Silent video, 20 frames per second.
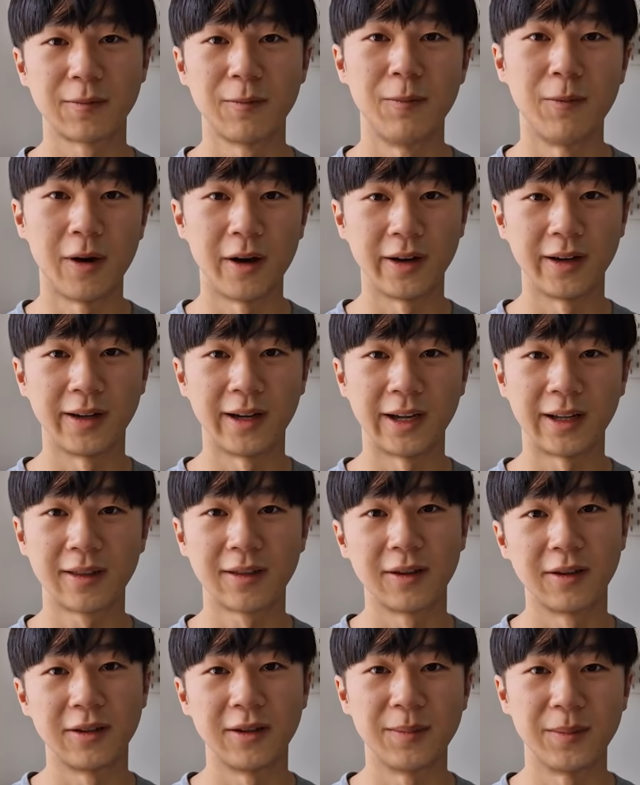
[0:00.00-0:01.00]
one like
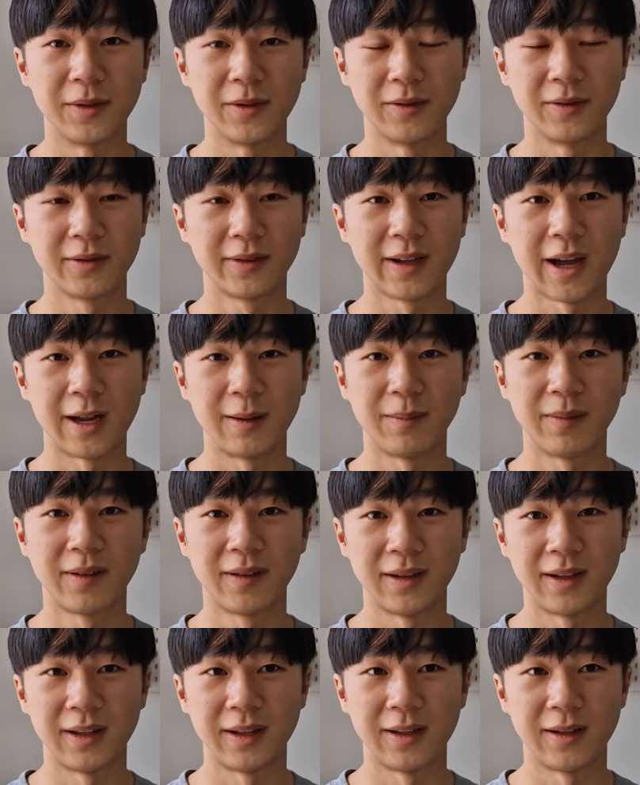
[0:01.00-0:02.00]
Thunderbolt
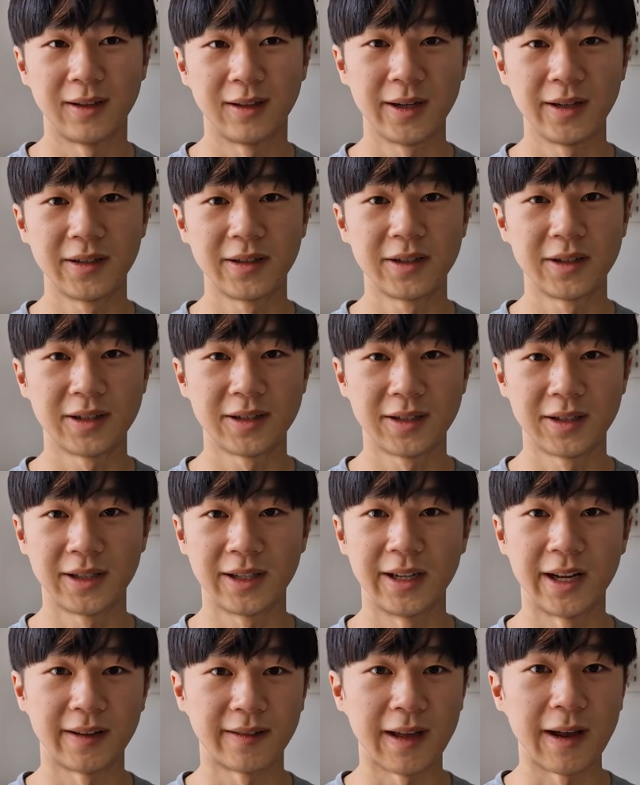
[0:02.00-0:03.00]
Type-C just to
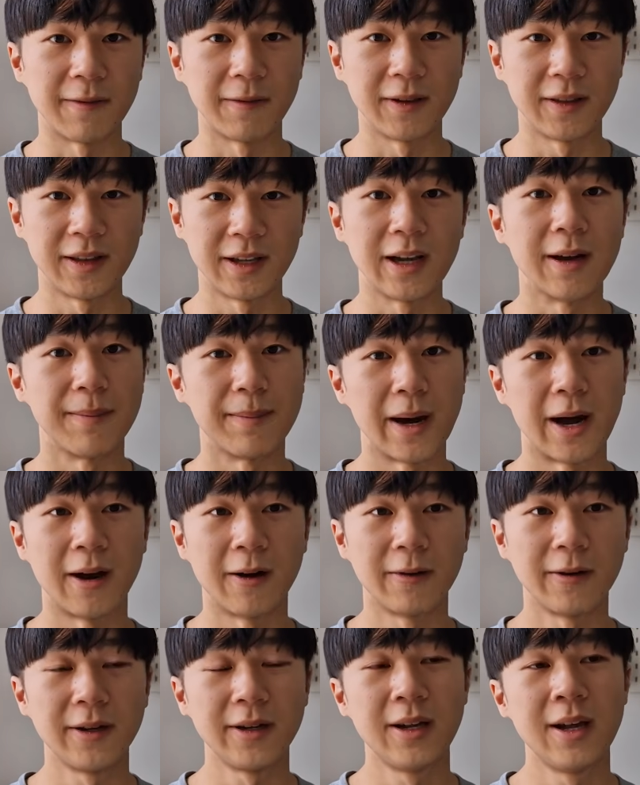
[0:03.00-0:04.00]
connect everything and
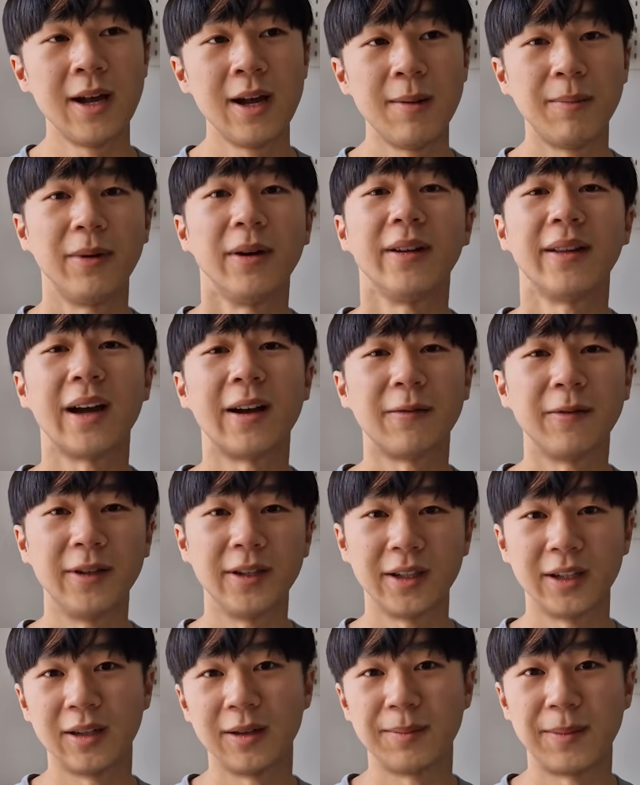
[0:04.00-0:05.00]
power it, but that
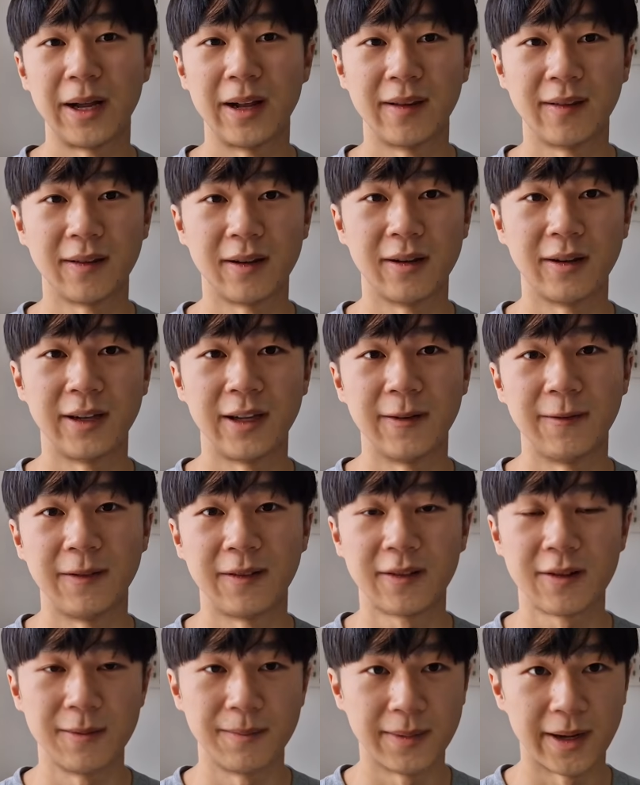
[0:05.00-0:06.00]
really depends on if
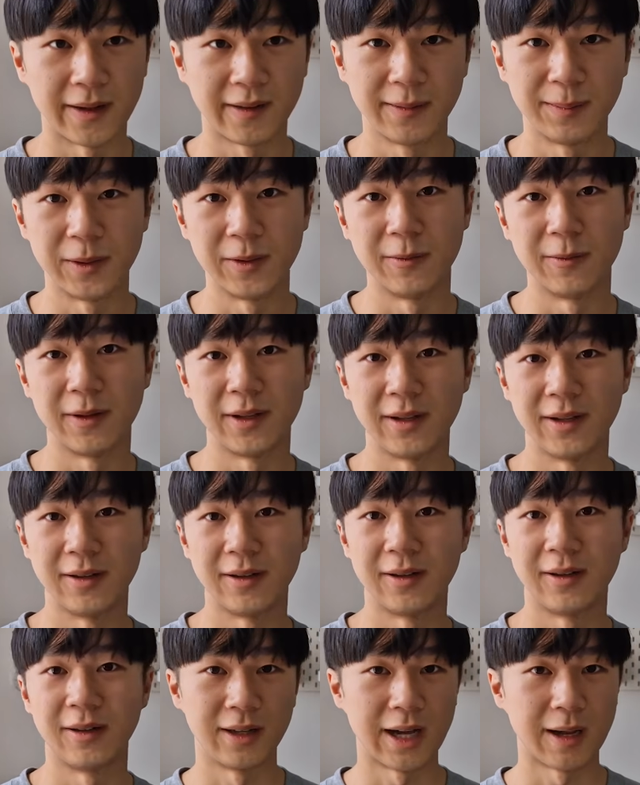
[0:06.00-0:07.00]
it's compatible with
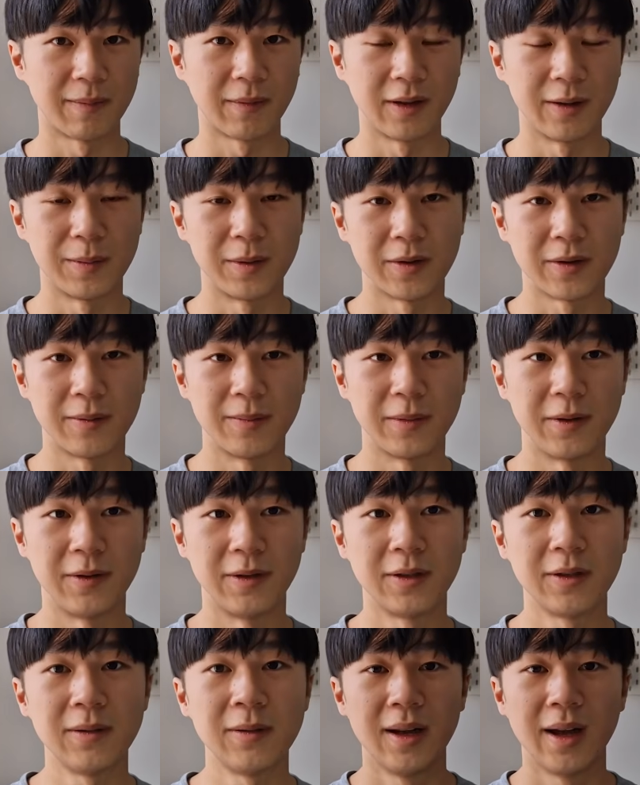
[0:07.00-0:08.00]
your laptop or
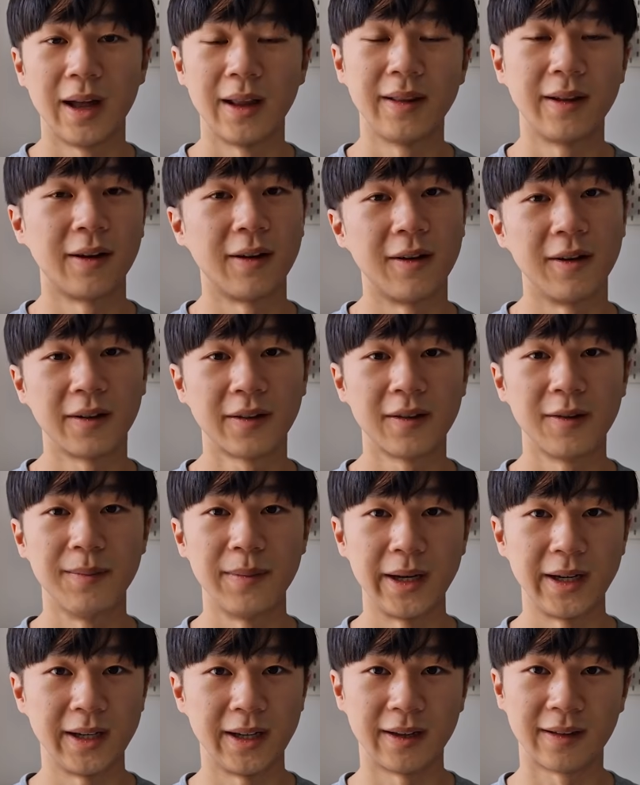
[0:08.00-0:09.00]
computer. And there are also
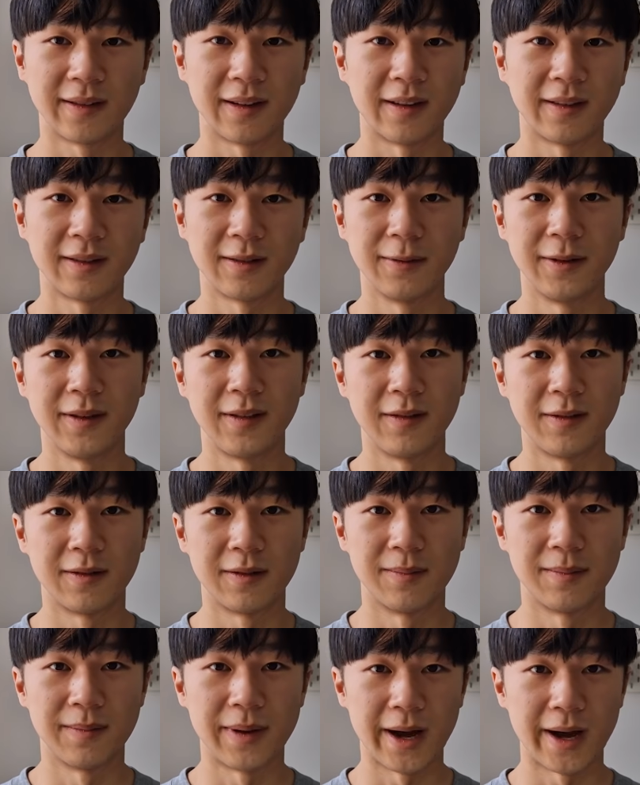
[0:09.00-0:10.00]
many accessories you
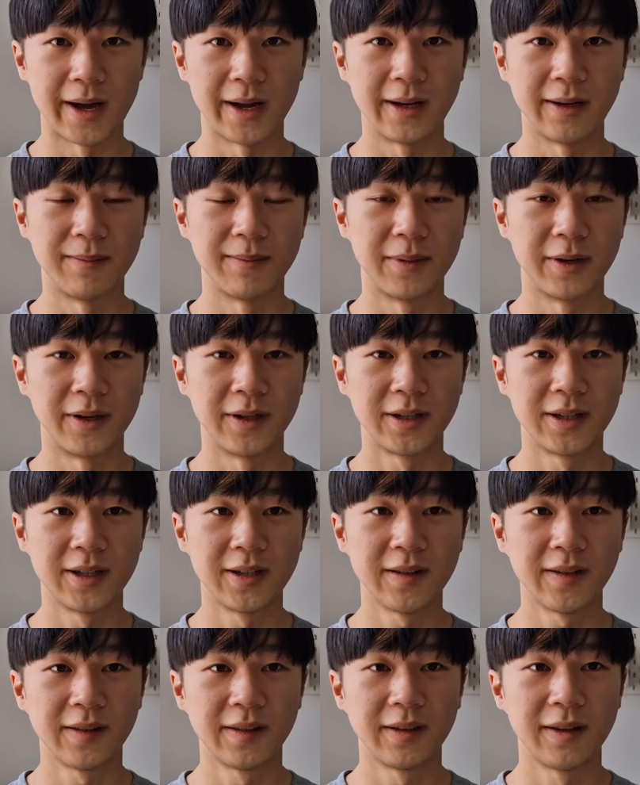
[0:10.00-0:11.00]
can buy and
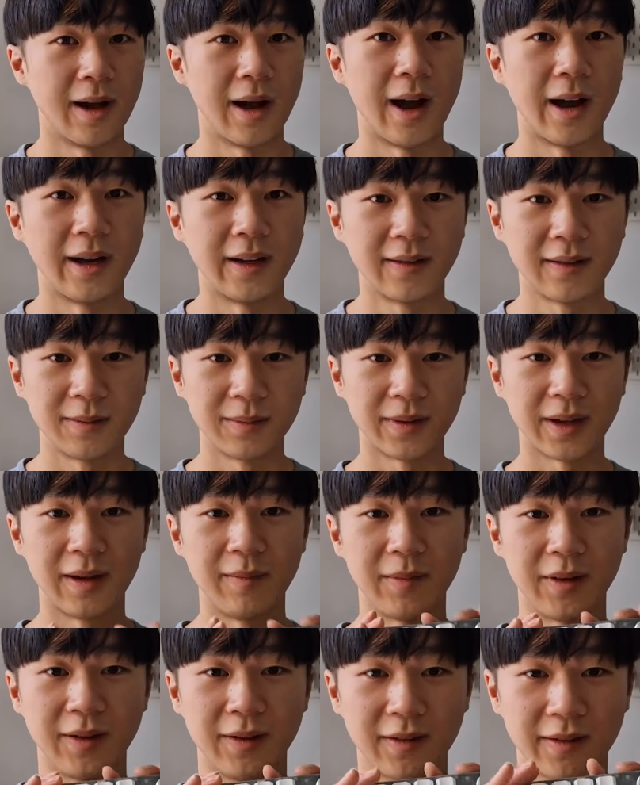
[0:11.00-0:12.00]
purchase. I
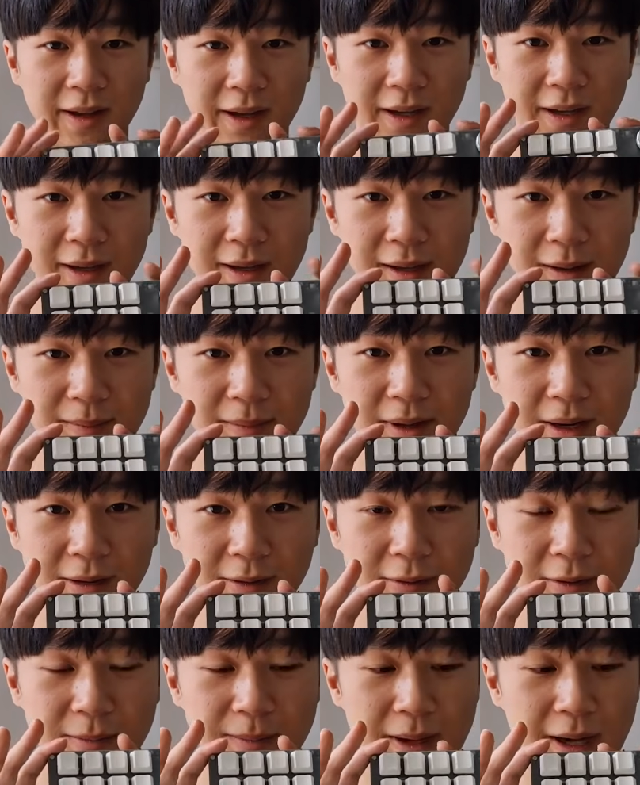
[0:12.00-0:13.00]
sometimes use like a
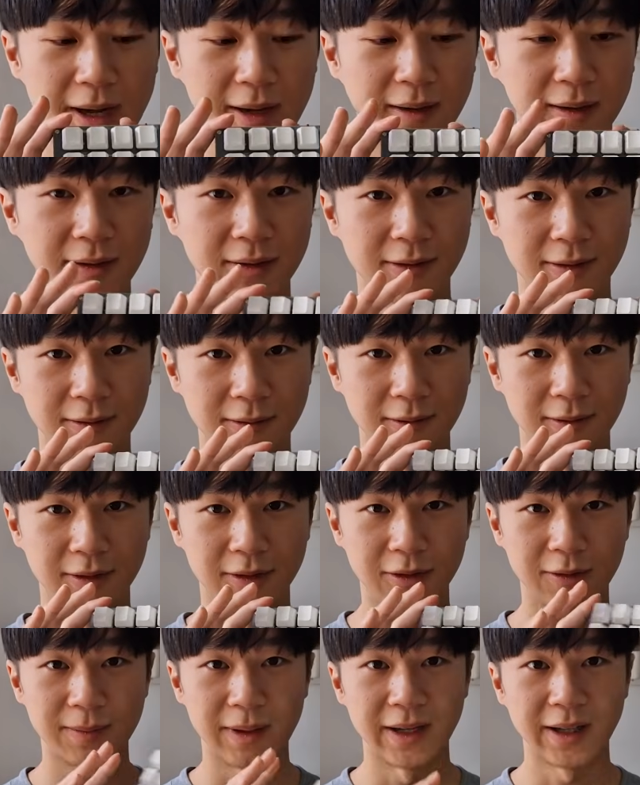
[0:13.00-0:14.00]
macro pad to
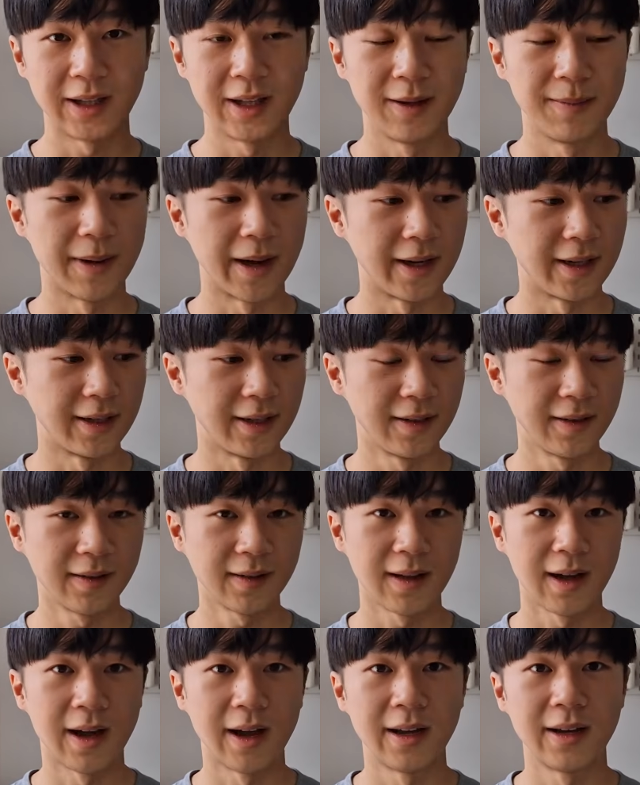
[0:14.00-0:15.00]
do my key
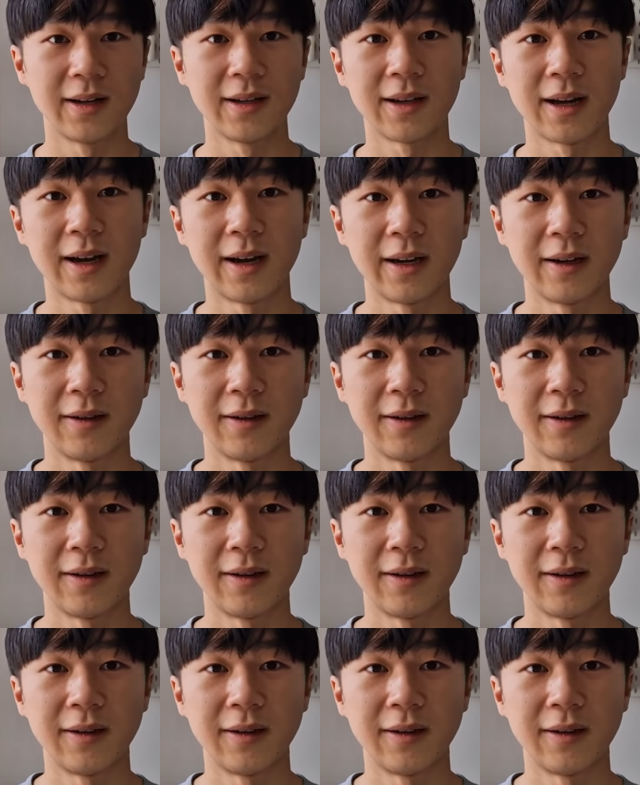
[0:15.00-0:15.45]
bindings, and I